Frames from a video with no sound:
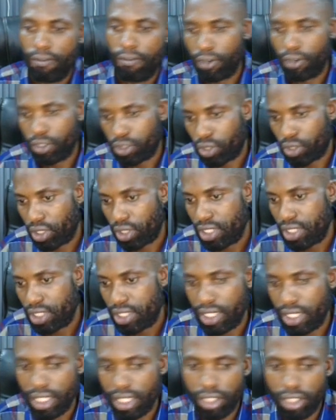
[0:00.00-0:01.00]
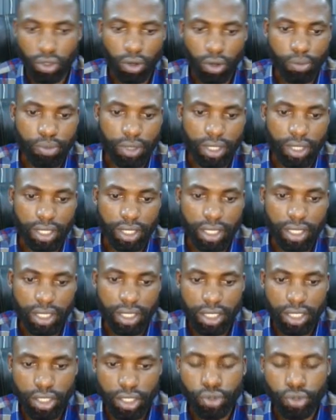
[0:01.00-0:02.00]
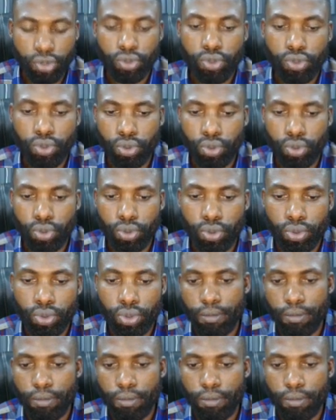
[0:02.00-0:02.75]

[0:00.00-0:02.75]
for turning a topic into